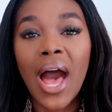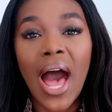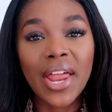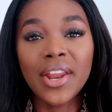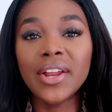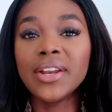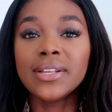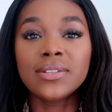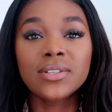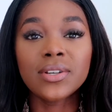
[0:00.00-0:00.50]
I
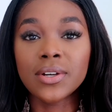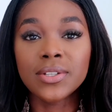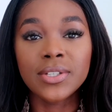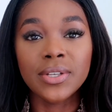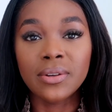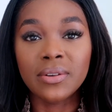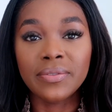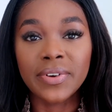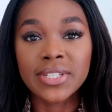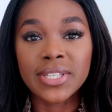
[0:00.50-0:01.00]
don't need to go to
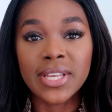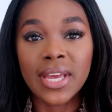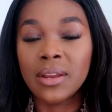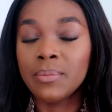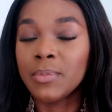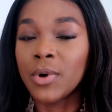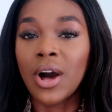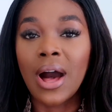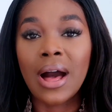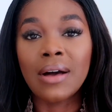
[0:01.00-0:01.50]
university
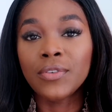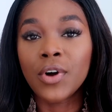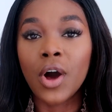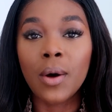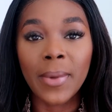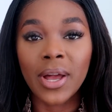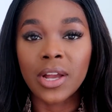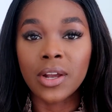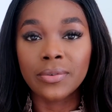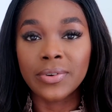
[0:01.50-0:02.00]
anymore. I've got
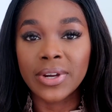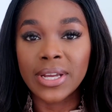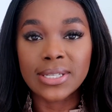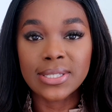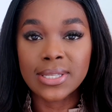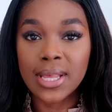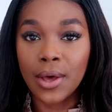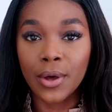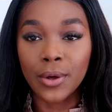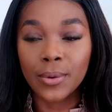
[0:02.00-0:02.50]
my career
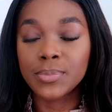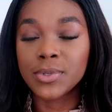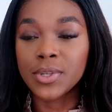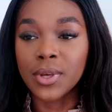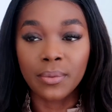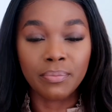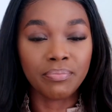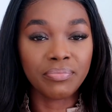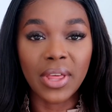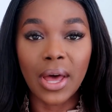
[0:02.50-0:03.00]
set up.
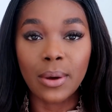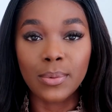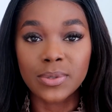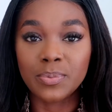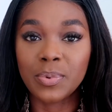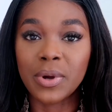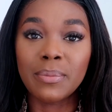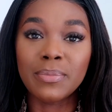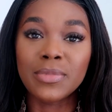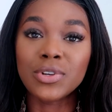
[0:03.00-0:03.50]
So that was
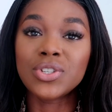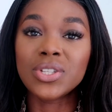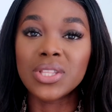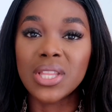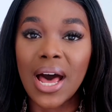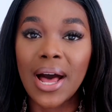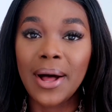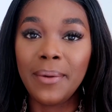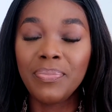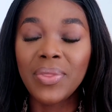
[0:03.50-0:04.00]
pretty much
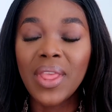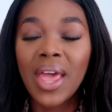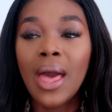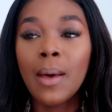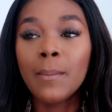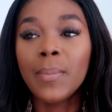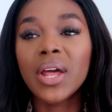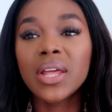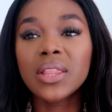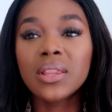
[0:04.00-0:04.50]
that.
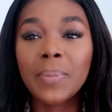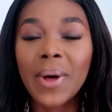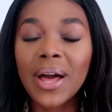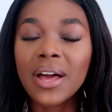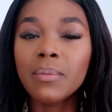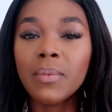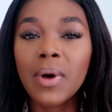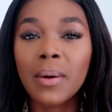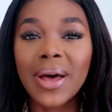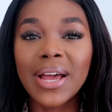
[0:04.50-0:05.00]
But in the
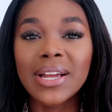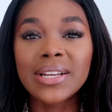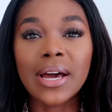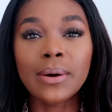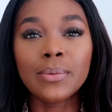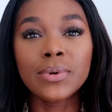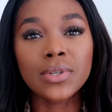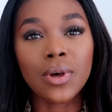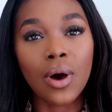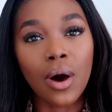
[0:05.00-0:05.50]
back of my mind, I
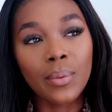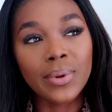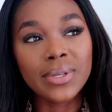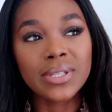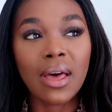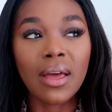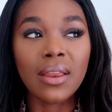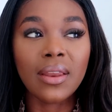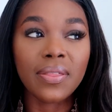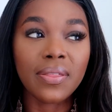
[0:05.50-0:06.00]
was always
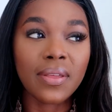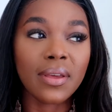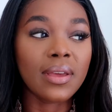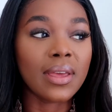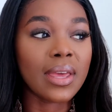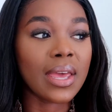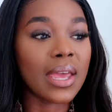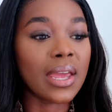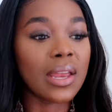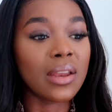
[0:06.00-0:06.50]
kind of
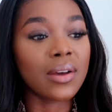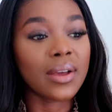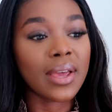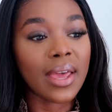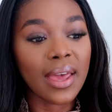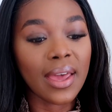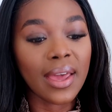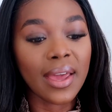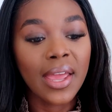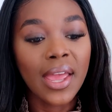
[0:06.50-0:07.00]
thinking,
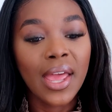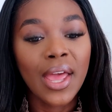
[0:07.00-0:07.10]
okay,